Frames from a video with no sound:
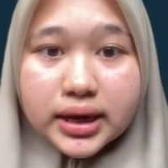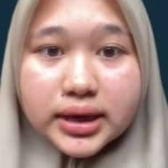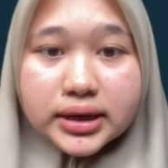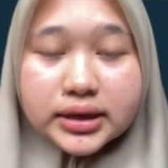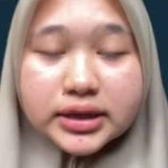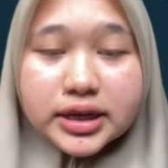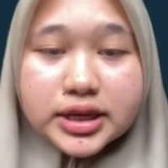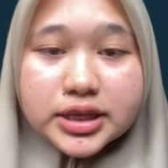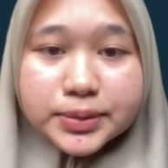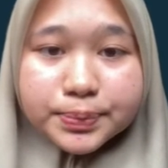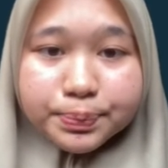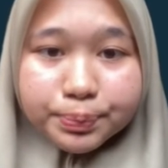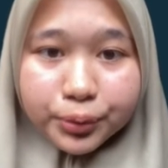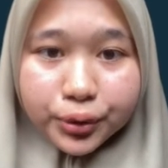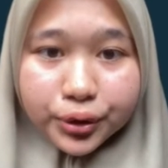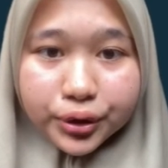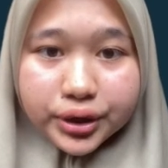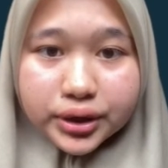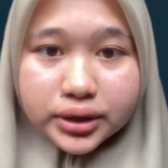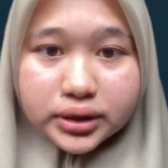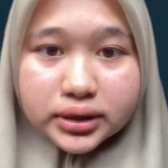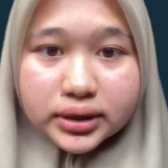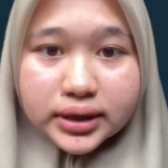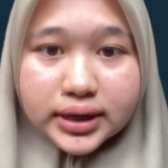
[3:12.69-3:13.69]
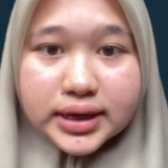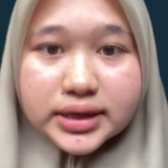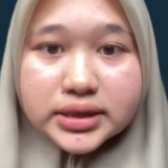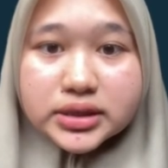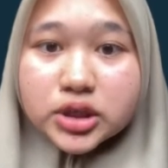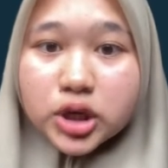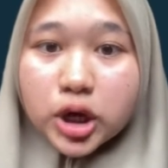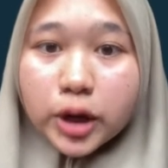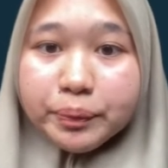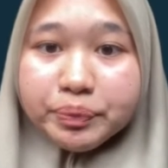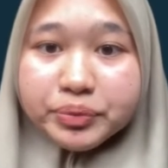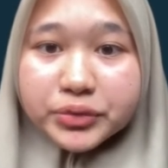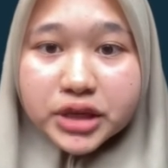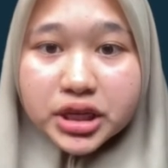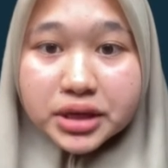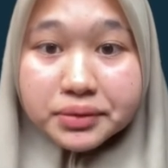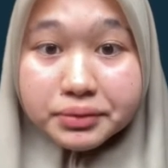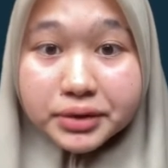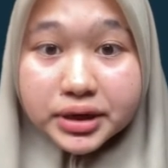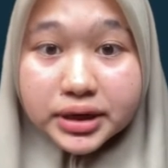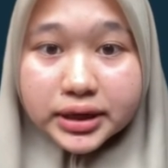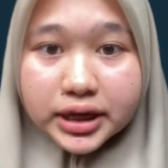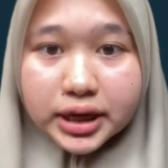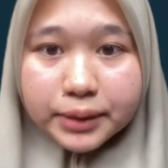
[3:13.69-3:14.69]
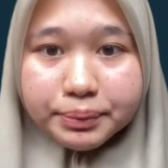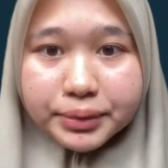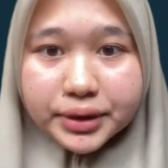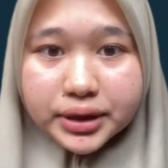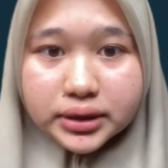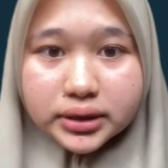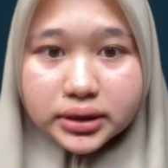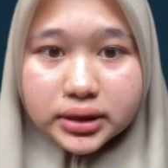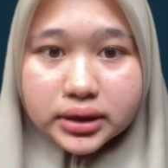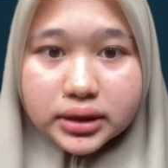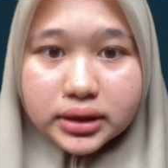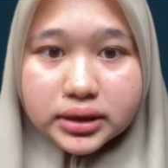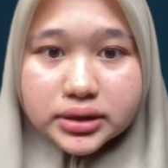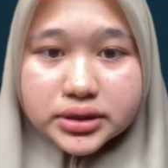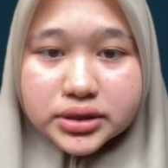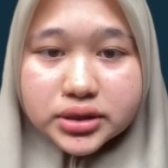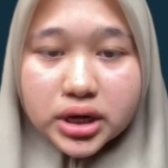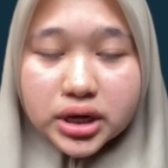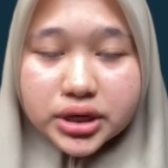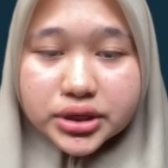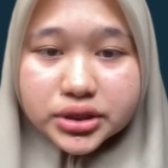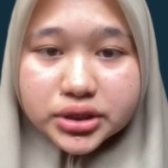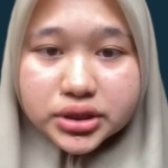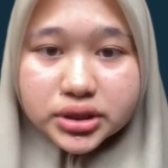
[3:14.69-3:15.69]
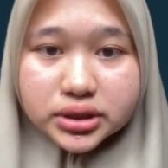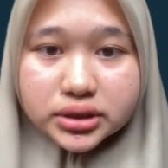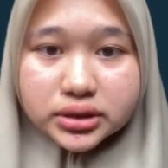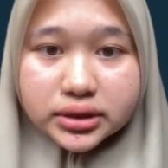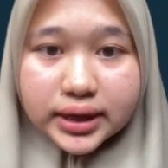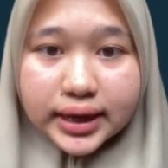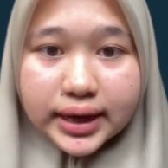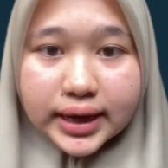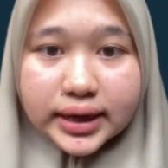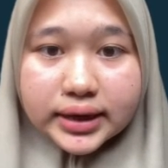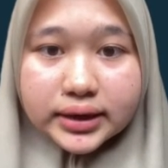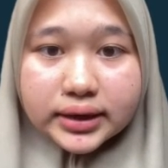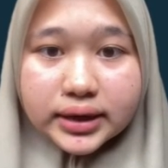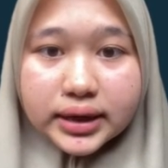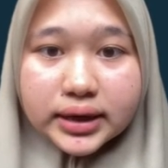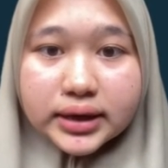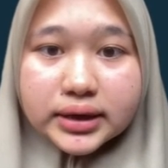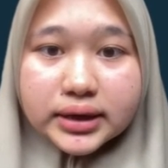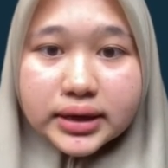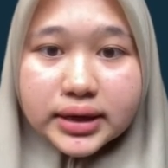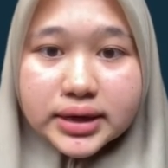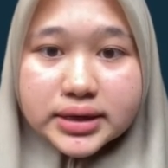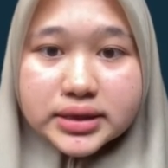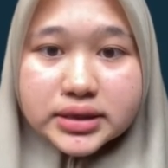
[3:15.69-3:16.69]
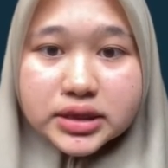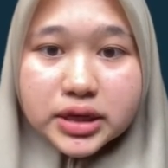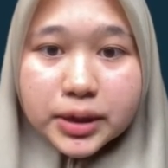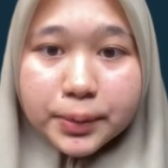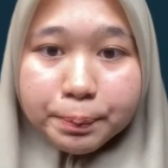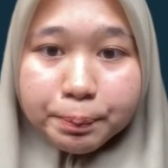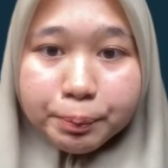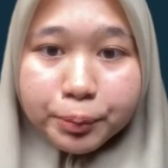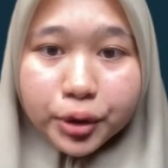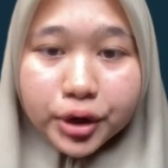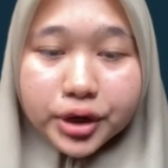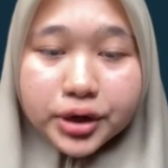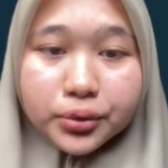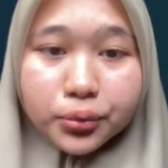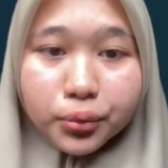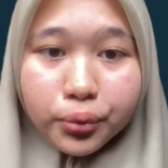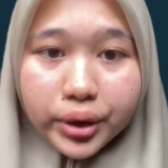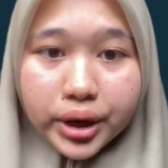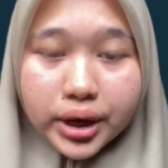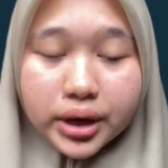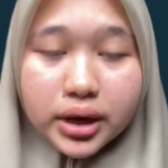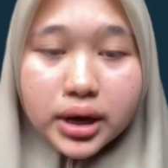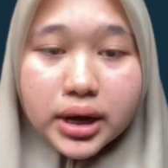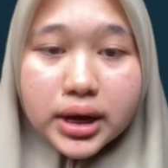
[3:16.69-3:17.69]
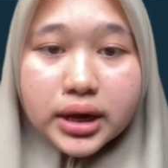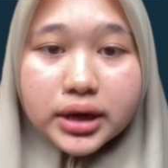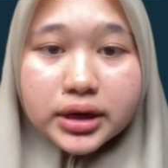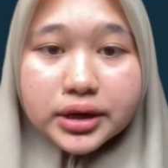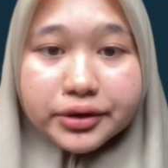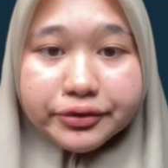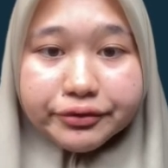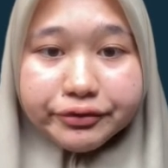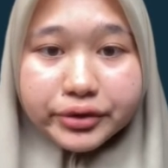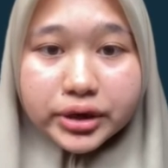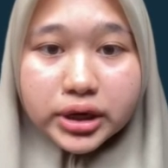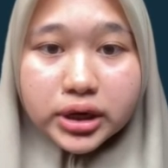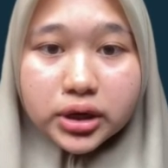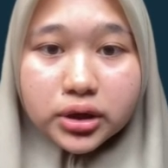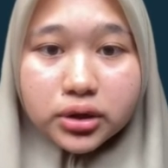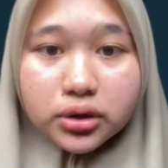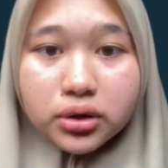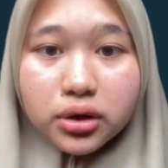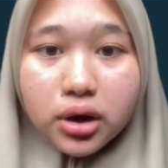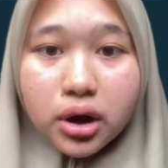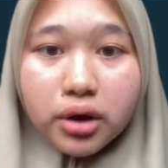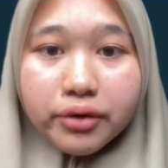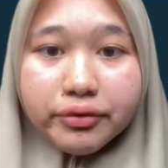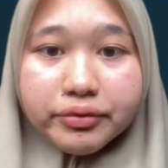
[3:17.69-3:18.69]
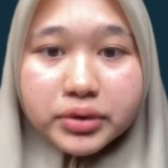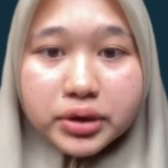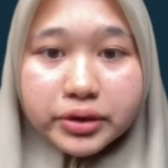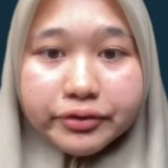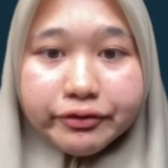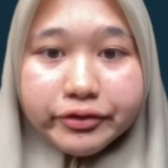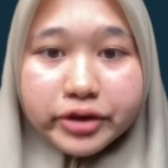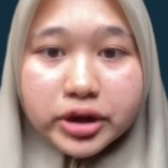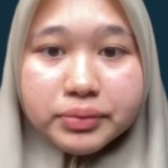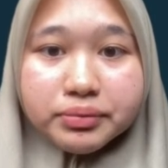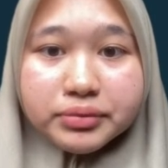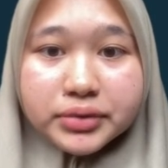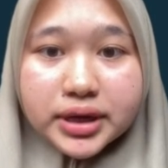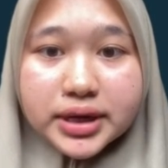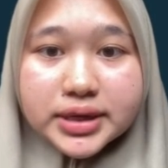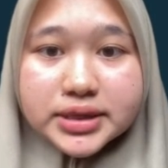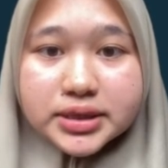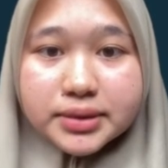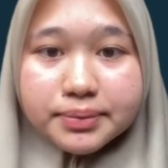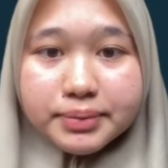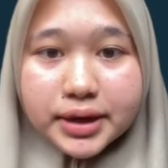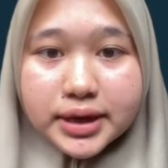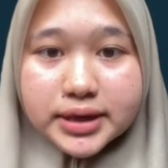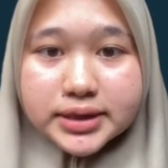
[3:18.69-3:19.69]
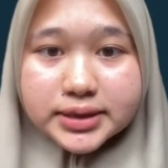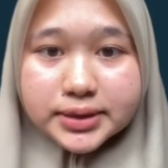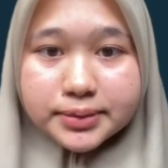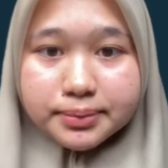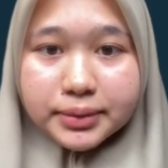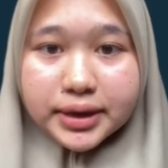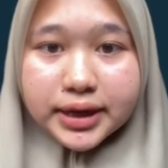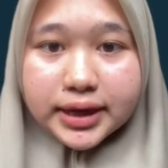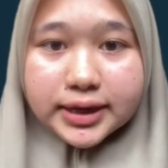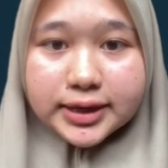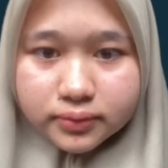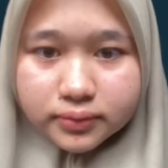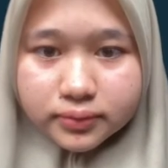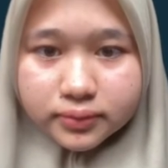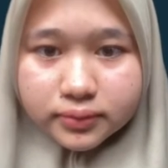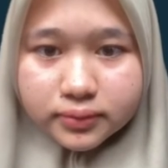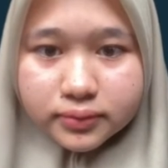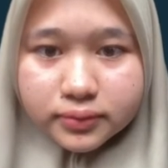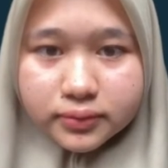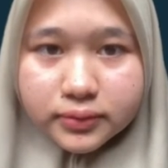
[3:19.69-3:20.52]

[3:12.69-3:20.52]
This point is the optimal capital structure and it is the point where the value of the firm is maximized.